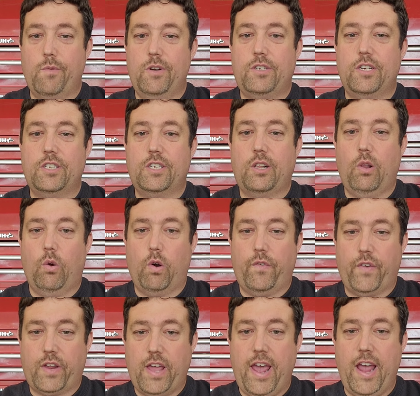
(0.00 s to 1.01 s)
which is
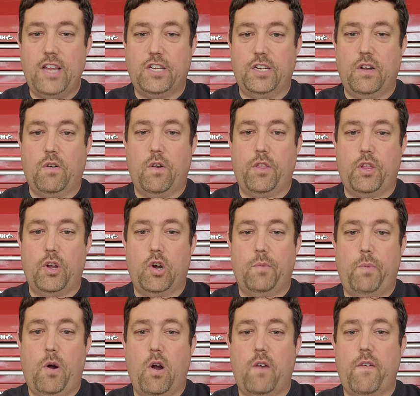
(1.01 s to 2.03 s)
glorification on the
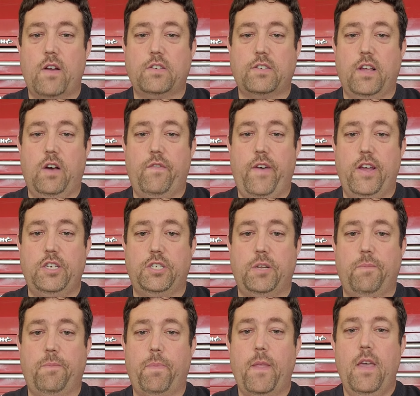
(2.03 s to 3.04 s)
third part of our
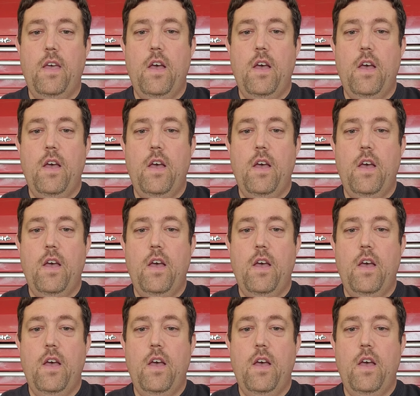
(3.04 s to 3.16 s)
salvation.